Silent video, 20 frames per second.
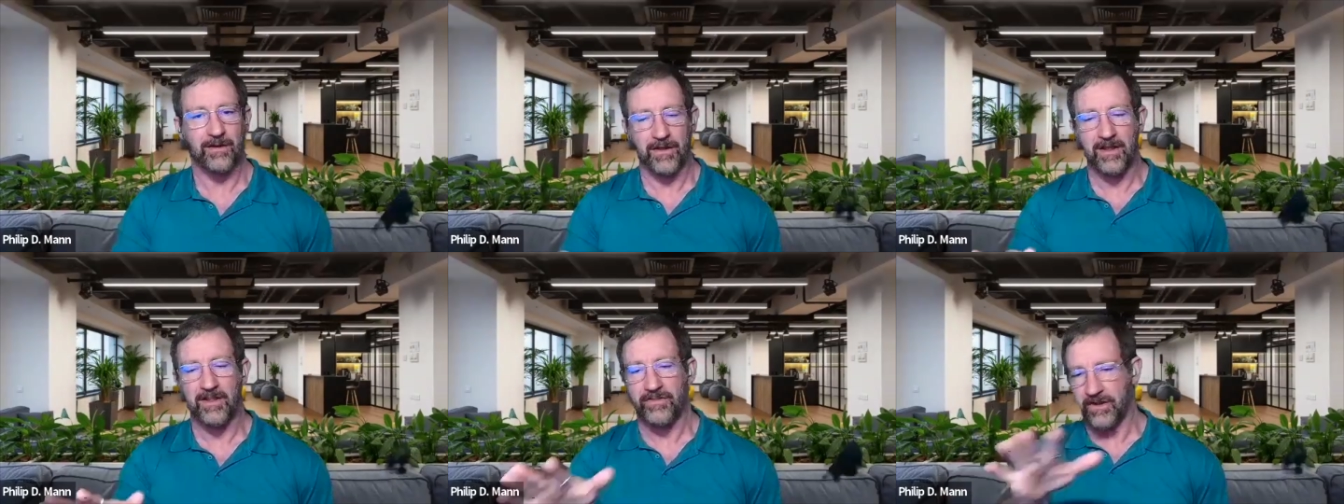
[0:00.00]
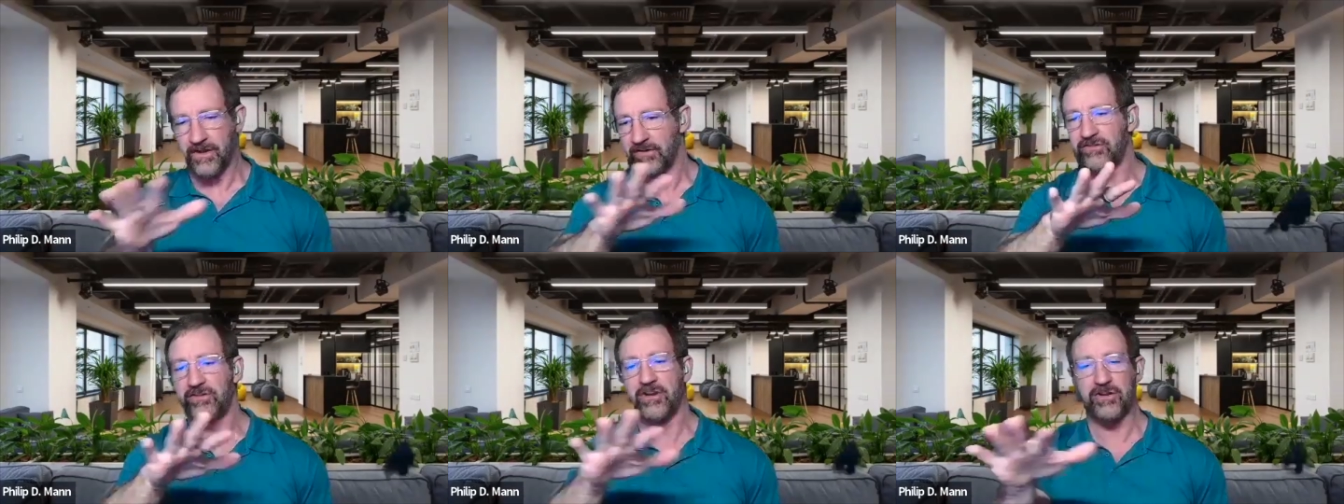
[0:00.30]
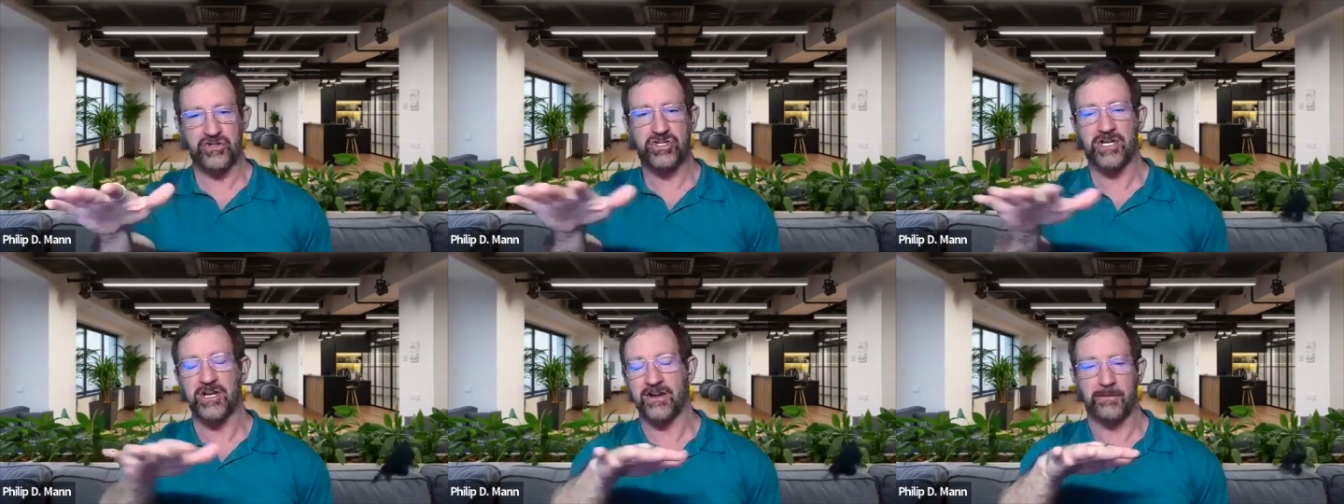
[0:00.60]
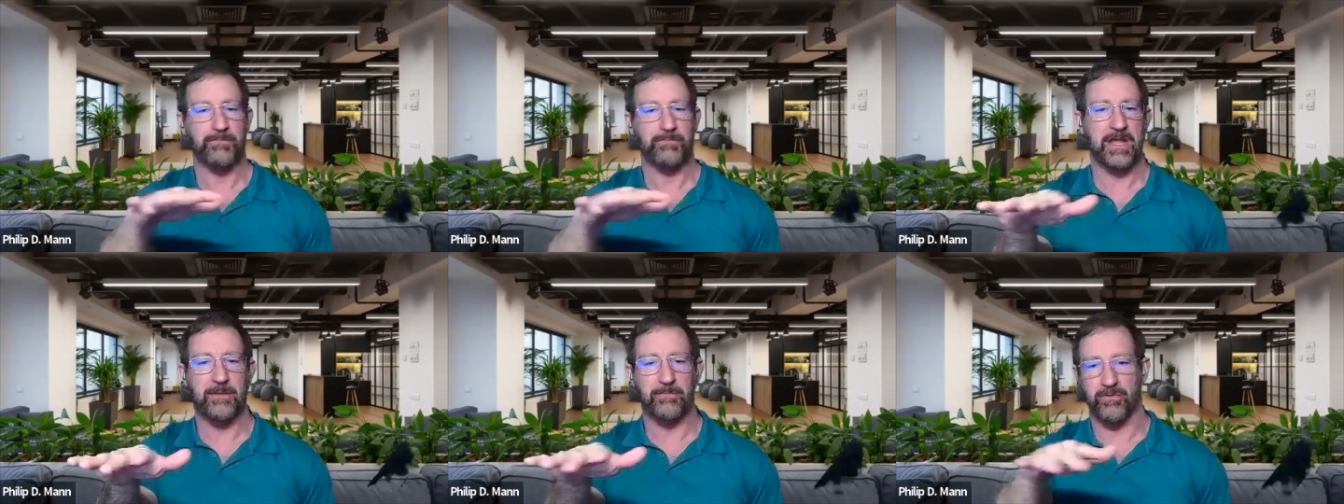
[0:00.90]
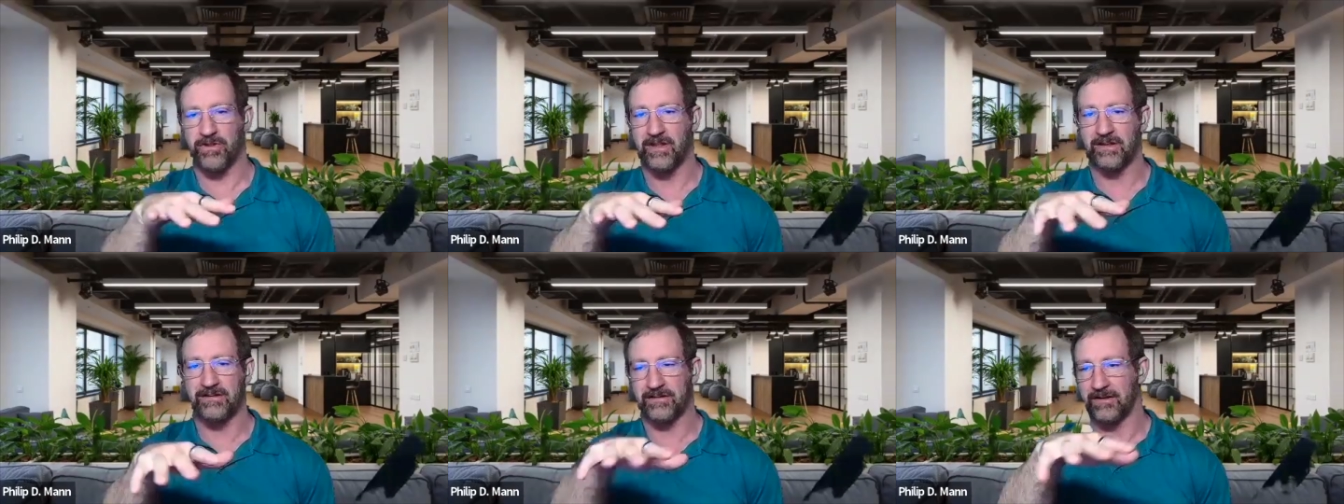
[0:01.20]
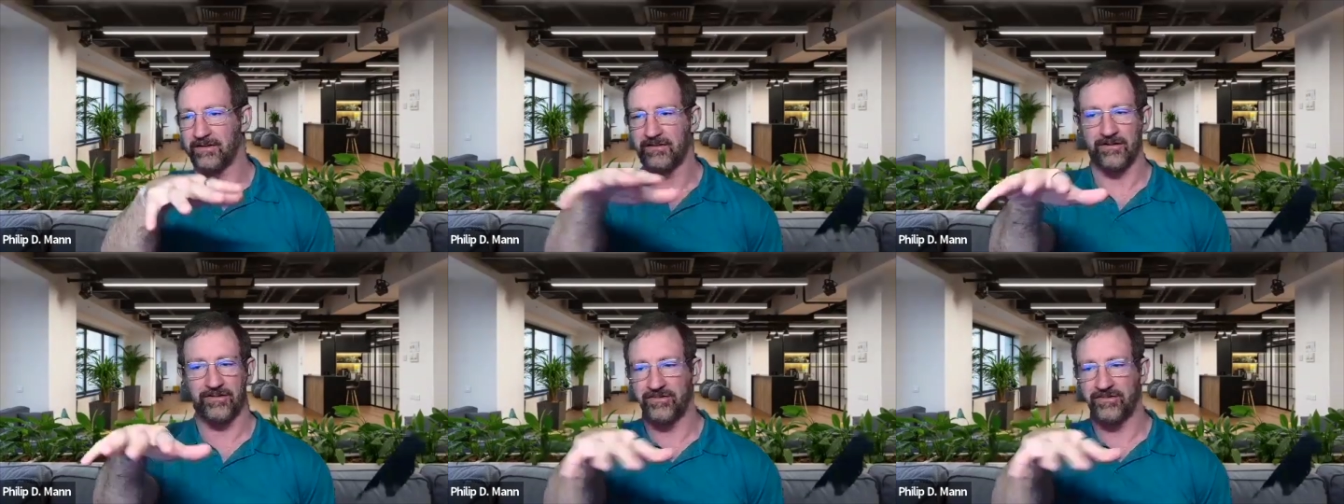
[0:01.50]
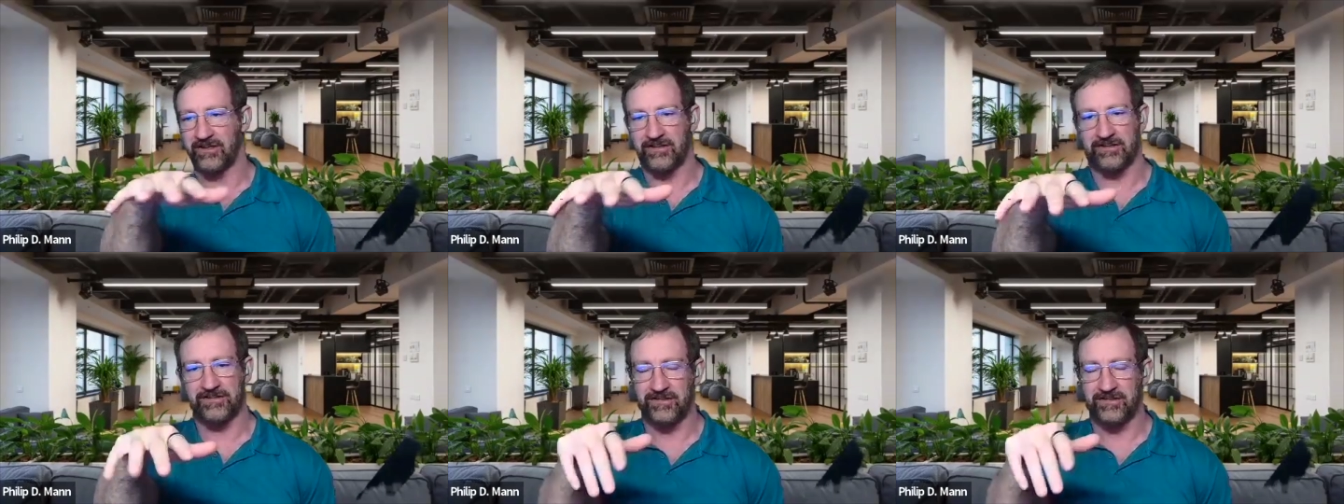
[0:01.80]
There's a good chunk of people, like those
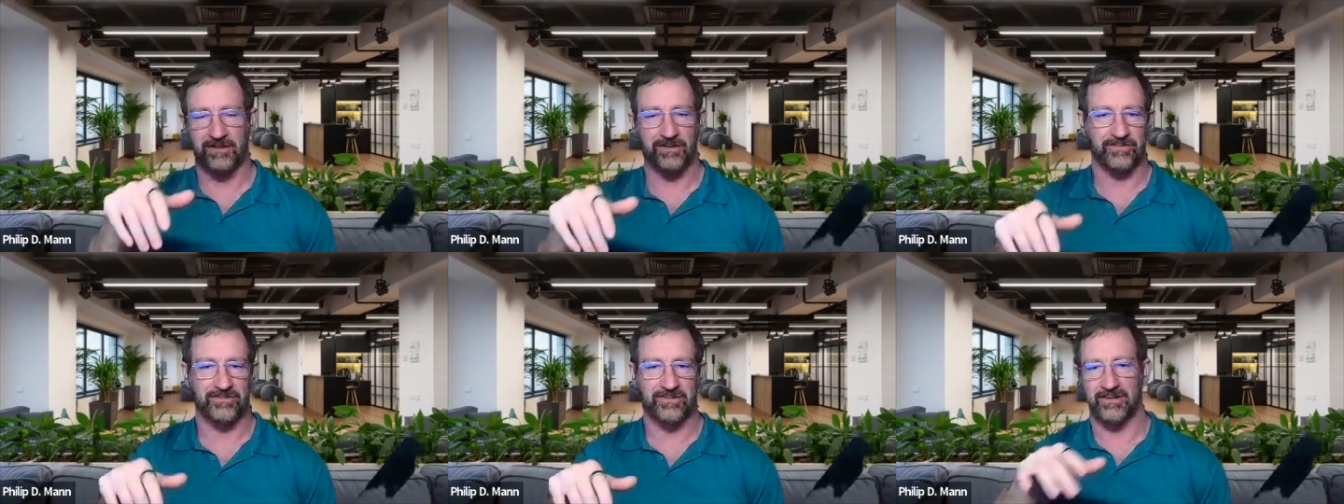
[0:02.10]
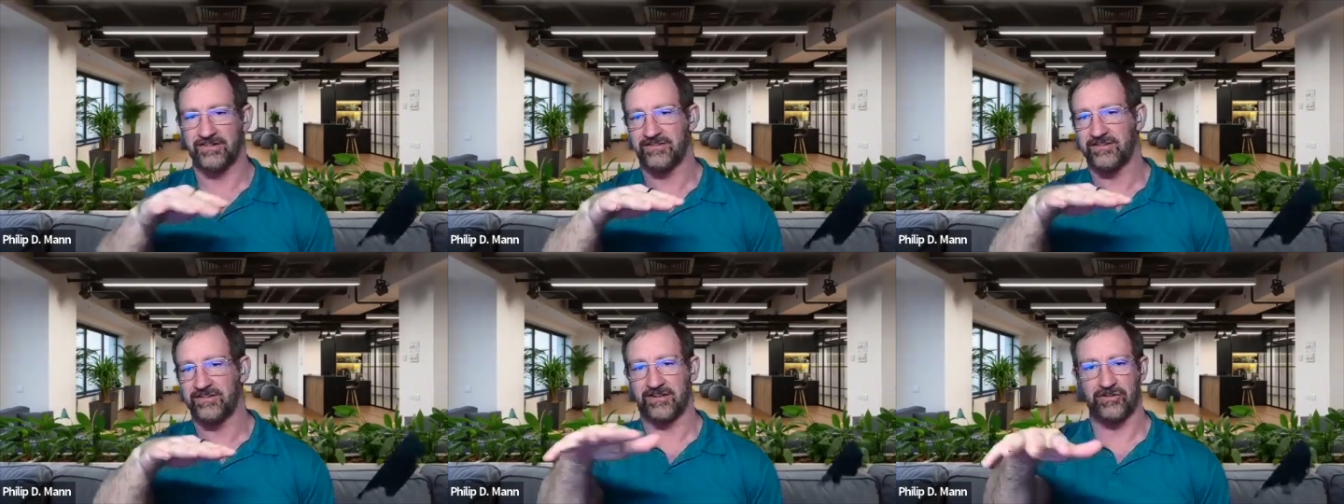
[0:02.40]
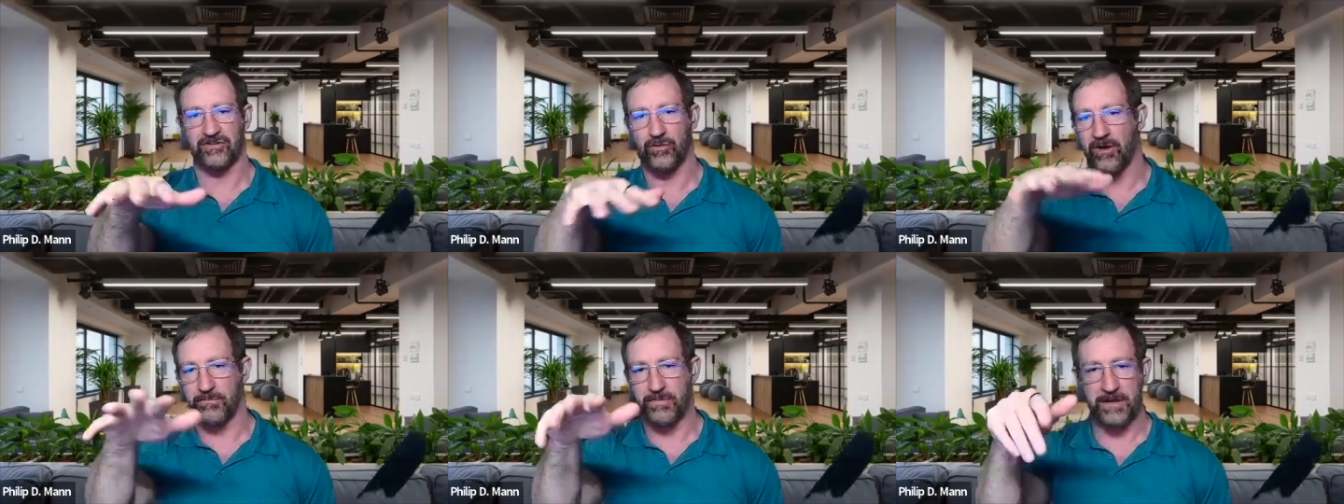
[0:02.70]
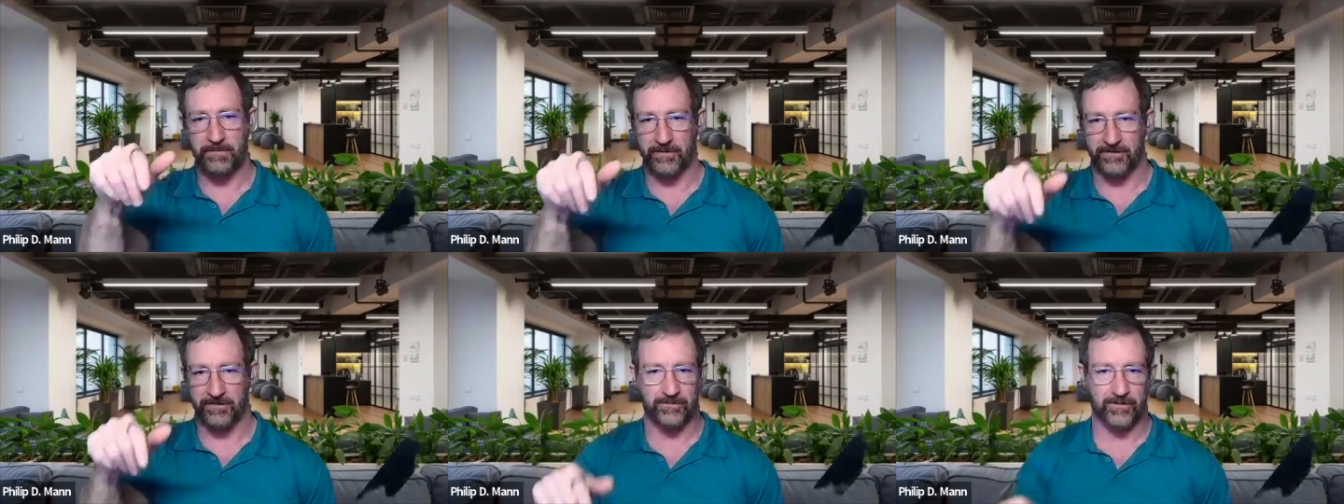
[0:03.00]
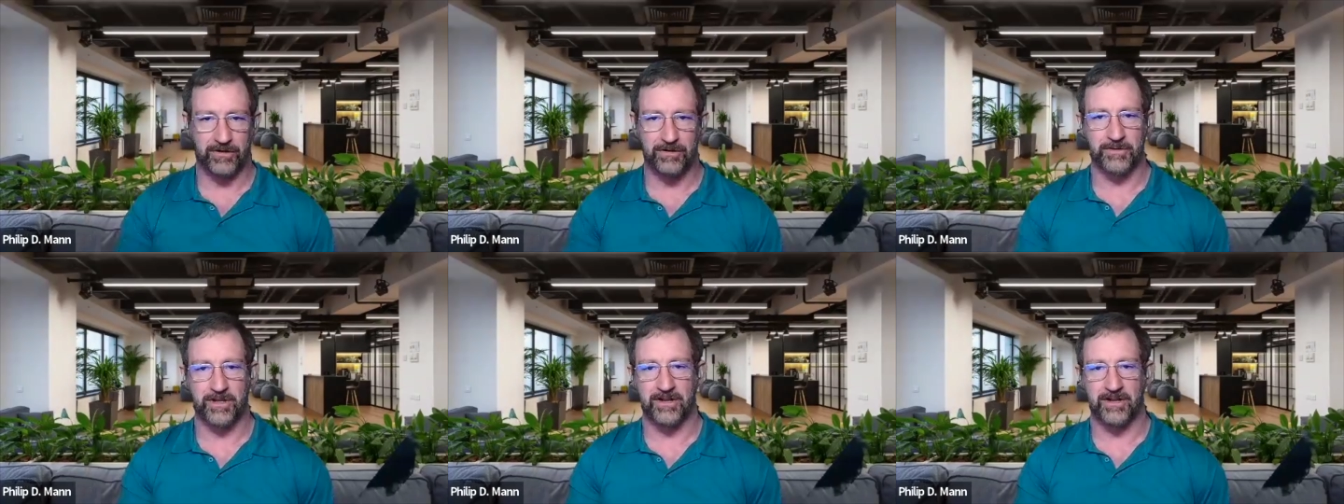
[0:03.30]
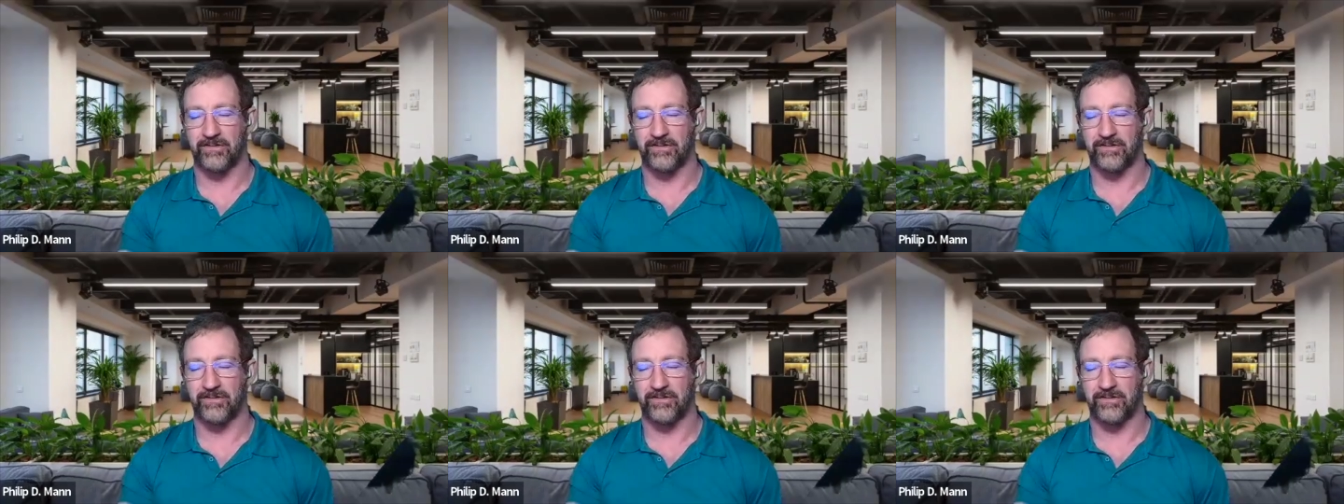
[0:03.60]
six, 12 people in the room there.